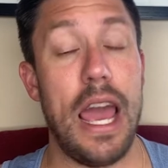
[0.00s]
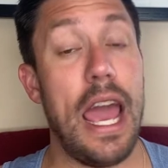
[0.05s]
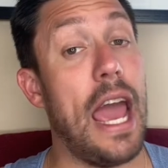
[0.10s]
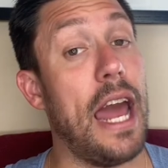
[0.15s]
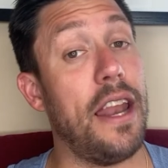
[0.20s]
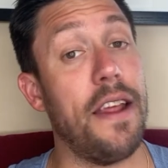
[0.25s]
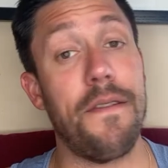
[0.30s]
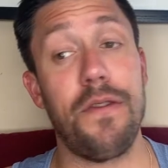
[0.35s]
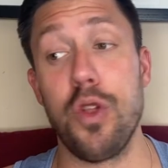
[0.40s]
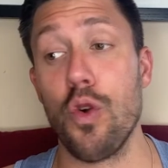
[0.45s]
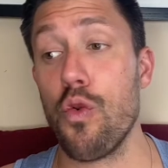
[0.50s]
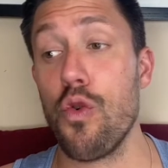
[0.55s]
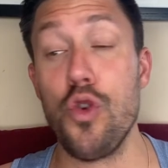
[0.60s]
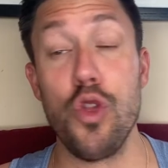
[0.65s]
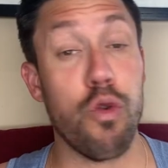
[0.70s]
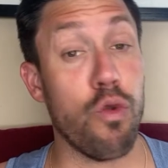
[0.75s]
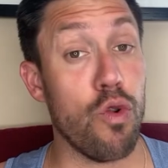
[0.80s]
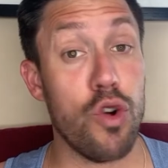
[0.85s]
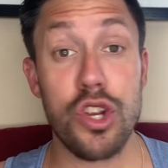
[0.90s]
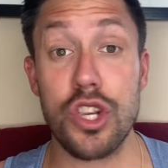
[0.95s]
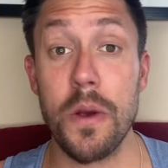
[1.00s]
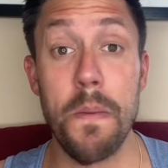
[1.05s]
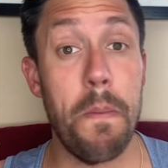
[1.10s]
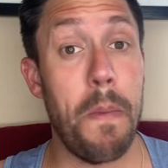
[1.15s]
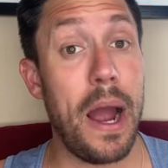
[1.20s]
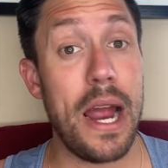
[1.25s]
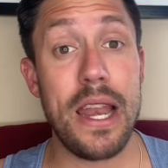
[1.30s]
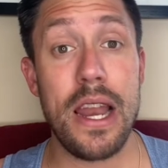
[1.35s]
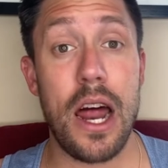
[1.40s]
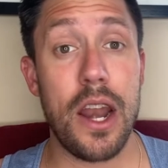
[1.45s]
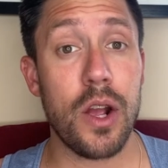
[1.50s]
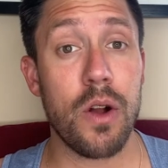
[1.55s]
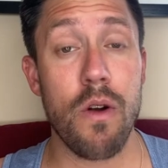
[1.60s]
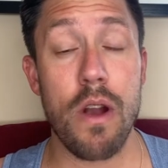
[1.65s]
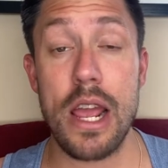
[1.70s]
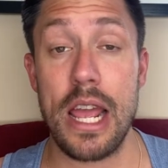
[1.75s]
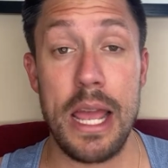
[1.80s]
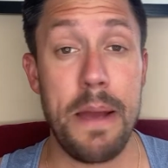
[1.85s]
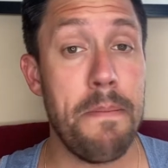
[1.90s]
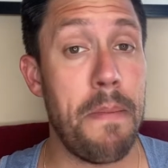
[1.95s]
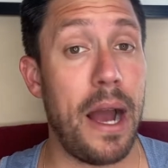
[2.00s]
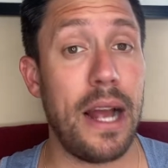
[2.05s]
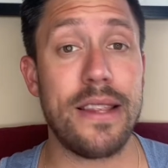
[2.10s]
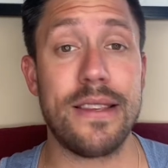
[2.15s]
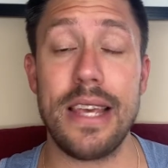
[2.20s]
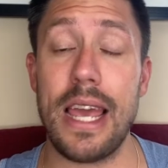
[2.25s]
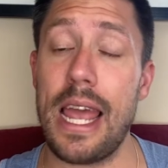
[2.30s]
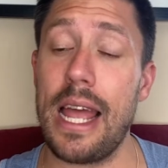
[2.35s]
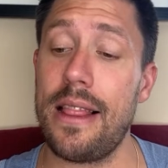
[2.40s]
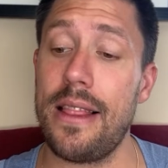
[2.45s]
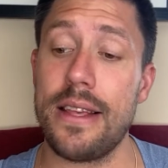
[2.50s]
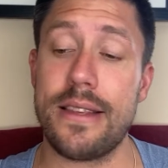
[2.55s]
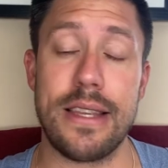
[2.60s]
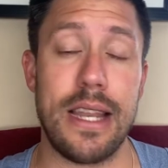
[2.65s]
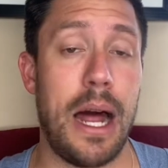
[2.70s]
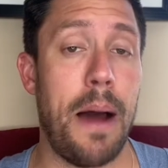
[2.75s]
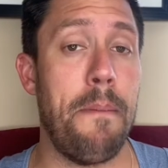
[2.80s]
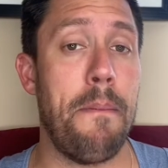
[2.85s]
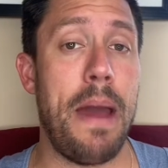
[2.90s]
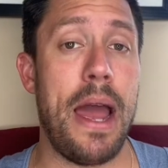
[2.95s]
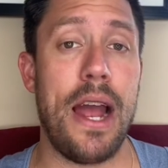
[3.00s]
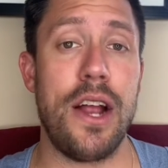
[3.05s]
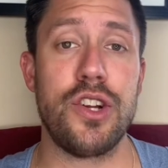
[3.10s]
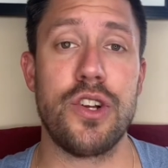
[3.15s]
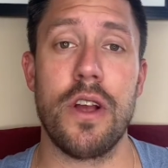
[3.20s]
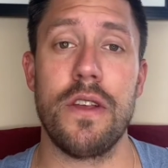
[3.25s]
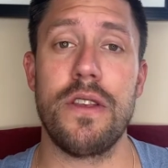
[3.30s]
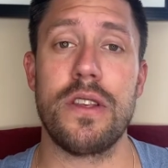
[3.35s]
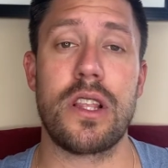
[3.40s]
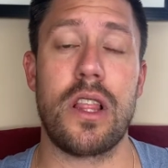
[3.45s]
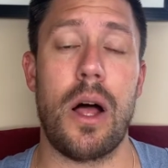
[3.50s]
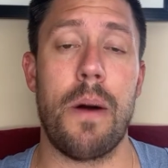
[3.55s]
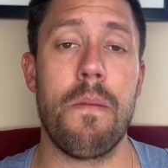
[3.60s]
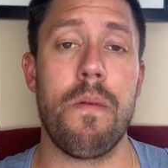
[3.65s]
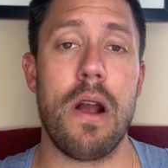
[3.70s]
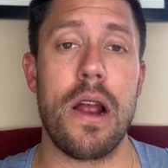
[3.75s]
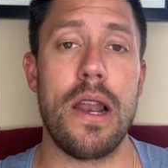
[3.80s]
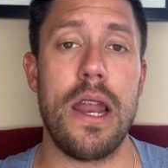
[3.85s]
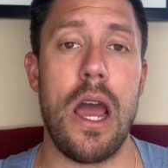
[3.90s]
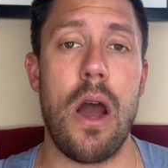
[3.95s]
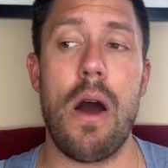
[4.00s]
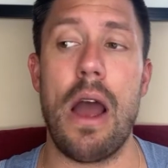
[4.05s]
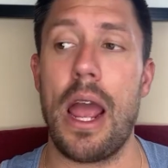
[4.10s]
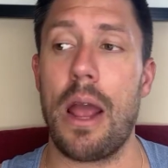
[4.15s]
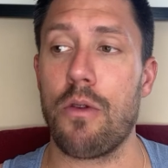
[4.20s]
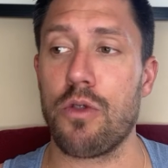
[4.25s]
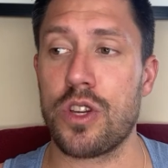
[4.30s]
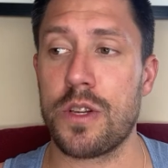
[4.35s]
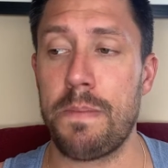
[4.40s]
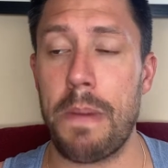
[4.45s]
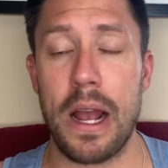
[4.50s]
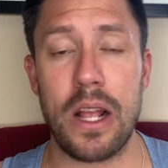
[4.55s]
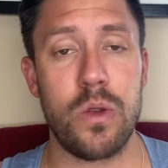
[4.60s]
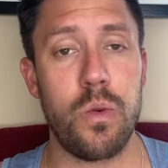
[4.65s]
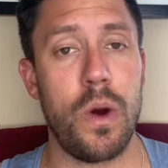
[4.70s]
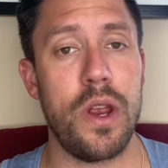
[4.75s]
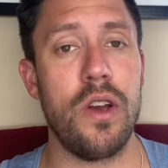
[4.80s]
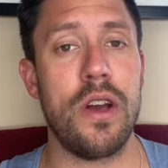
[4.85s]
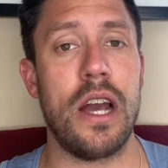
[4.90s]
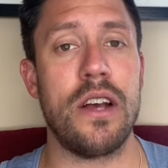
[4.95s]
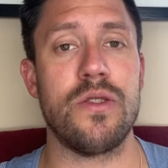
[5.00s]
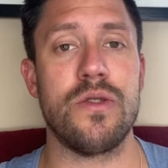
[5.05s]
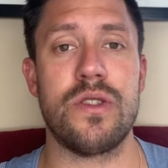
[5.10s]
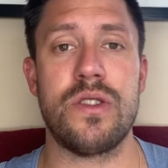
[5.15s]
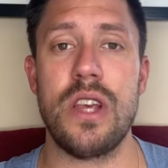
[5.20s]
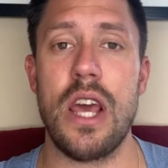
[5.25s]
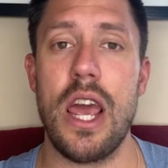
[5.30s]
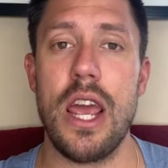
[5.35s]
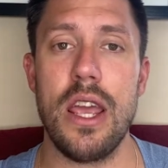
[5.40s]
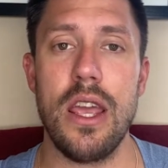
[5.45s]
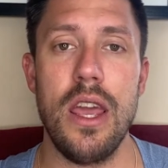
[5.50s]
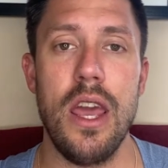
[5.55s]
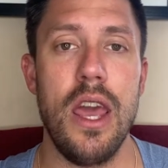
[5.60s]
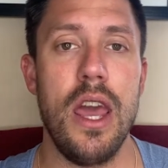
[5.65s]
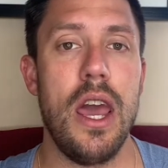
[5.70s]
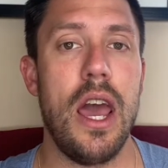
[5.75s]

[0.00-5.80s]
And if La Russa might not agree, he might say, hey, listen, I'm manager of this club right now. I respect what you guys are saying.